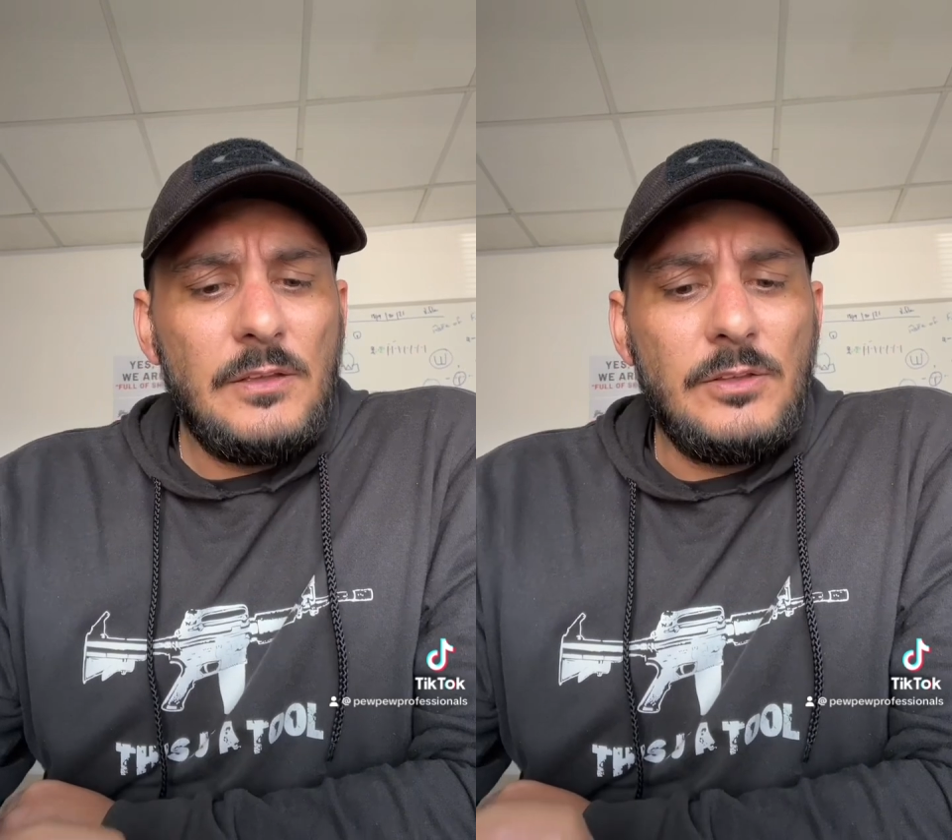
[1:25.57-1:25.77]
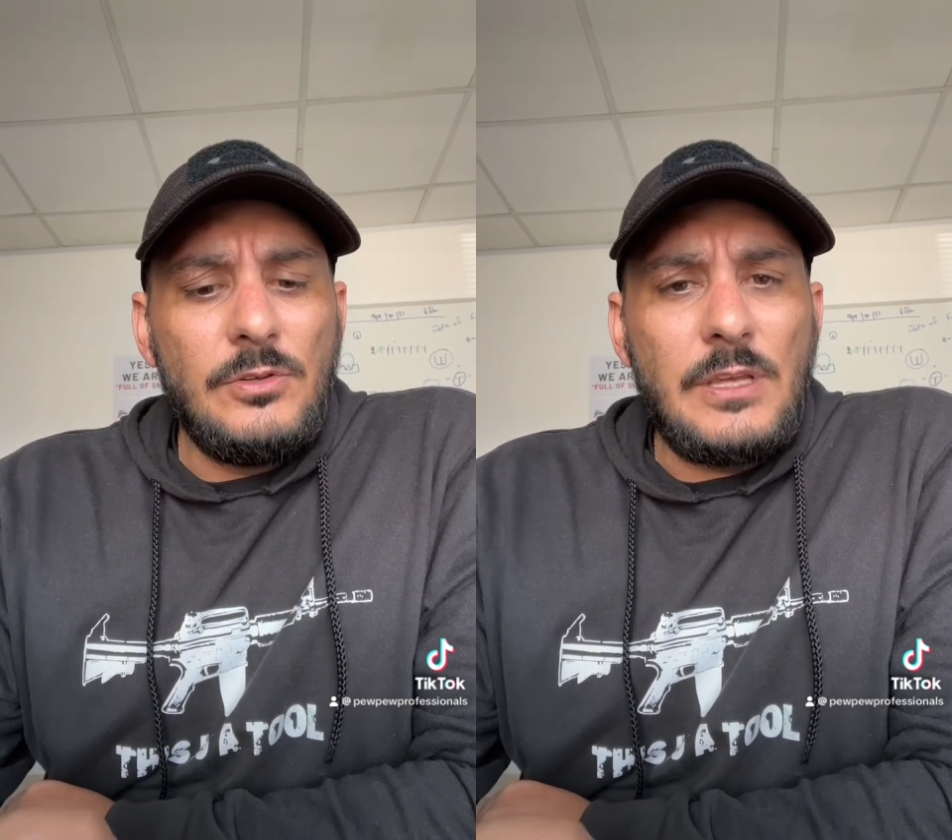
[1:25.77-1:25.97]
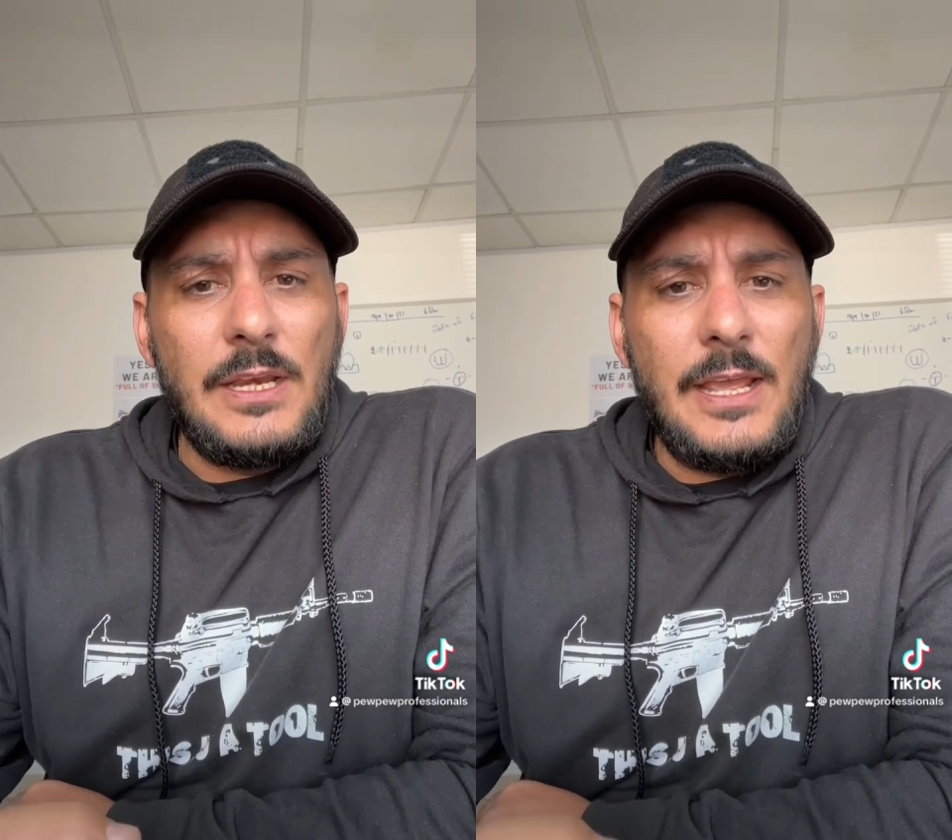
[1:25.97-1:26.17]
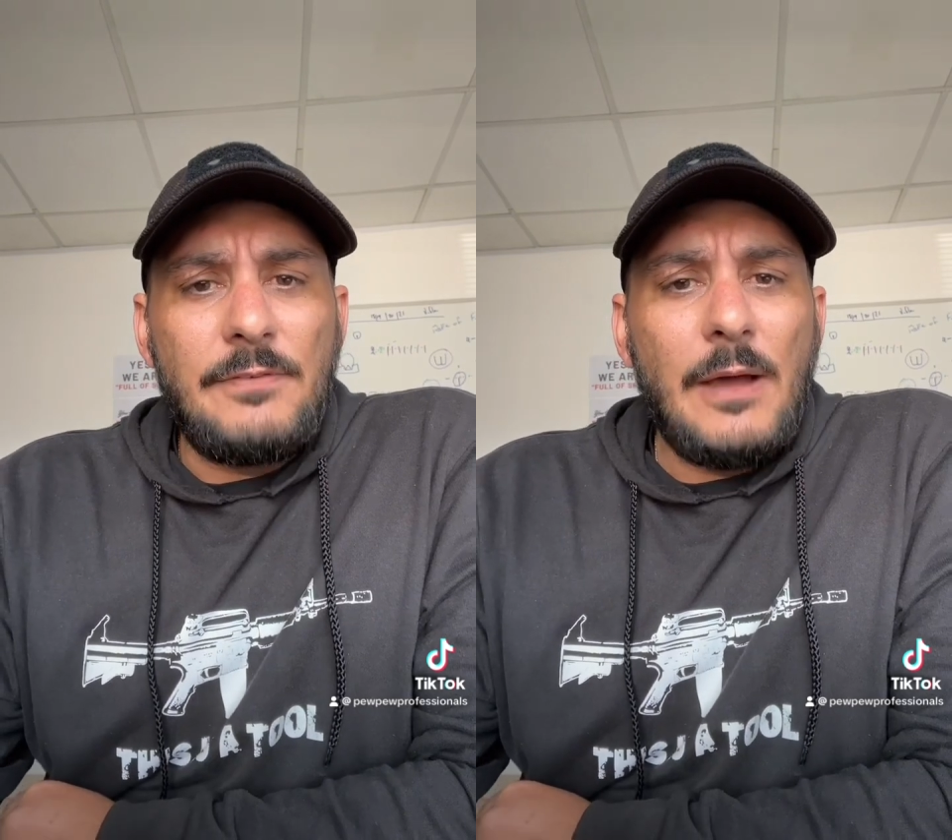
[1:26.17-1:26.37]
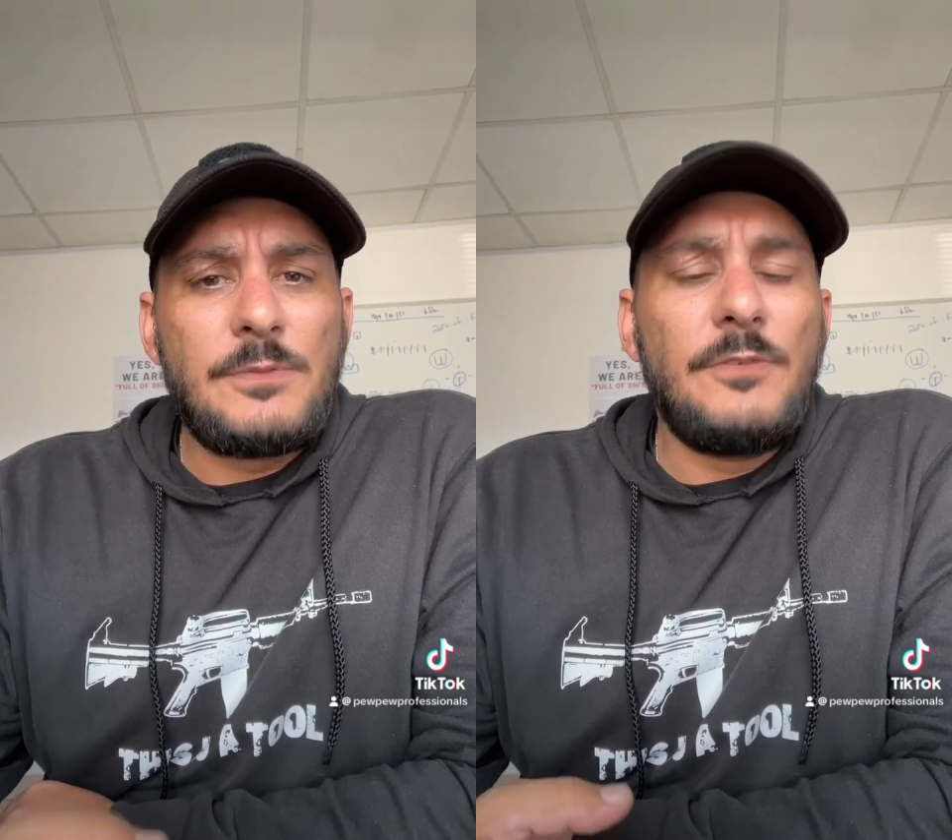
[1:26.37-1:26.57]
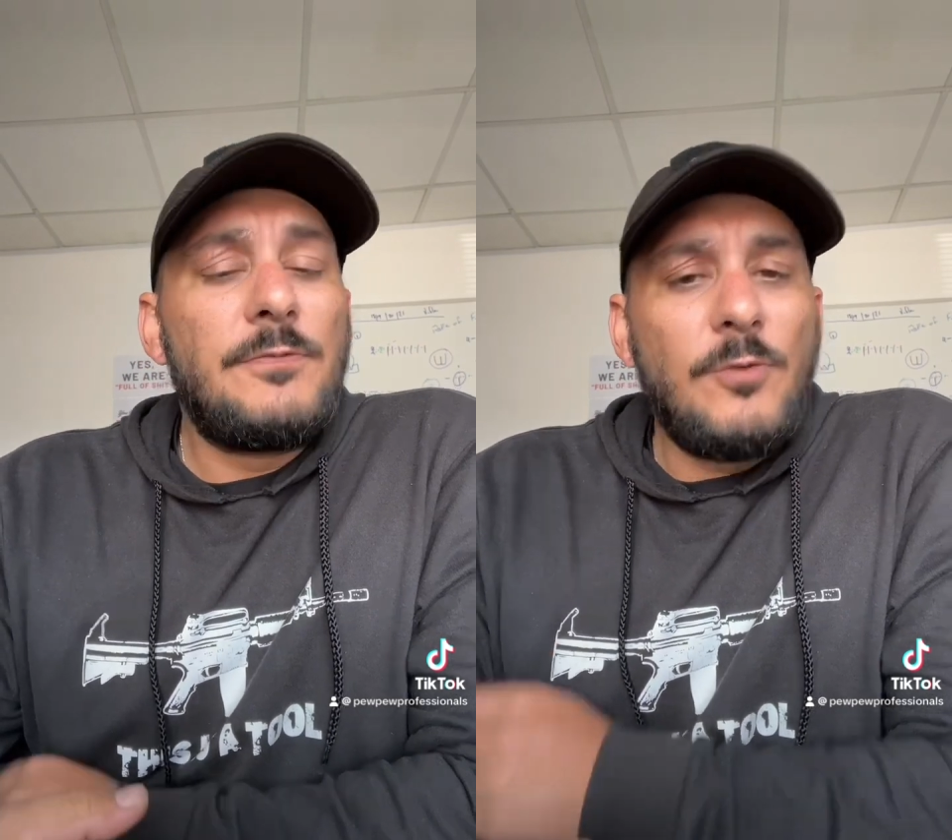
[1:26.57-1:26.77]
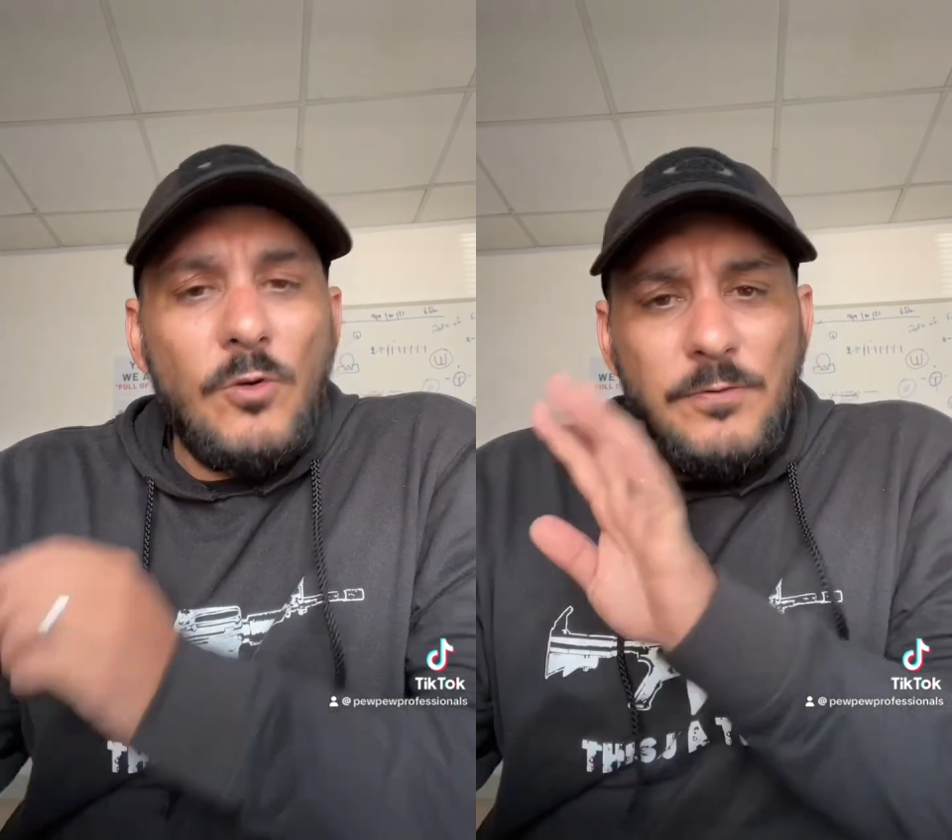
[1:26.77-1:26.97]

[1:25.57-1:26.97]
You can have up to 4